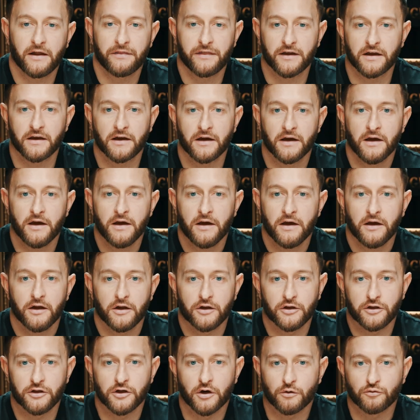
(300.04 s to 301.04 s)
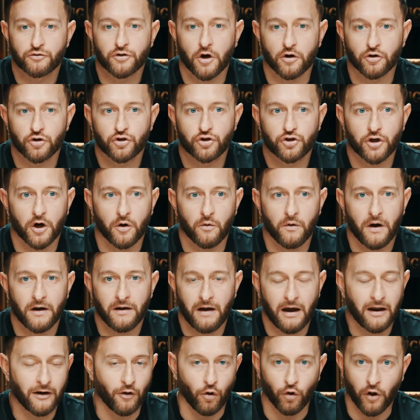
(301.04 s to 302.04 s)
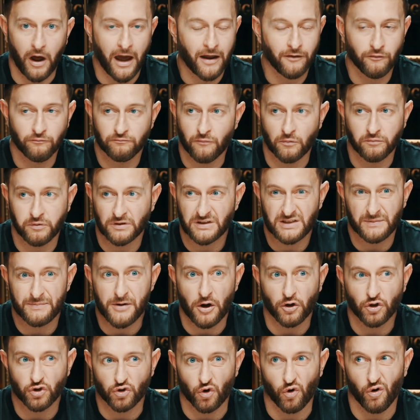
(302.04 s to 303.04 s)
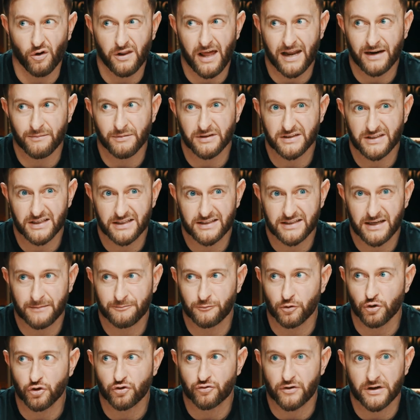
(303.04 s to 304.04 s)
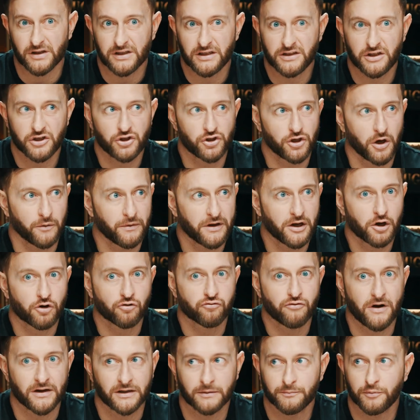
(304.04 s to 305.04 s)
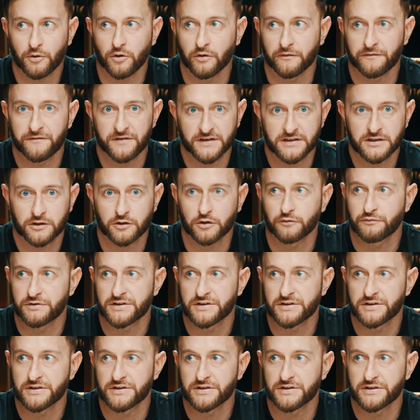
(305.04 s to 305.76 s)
I think, dogs show, and to be honest, all animals except us, really, they show incredible physical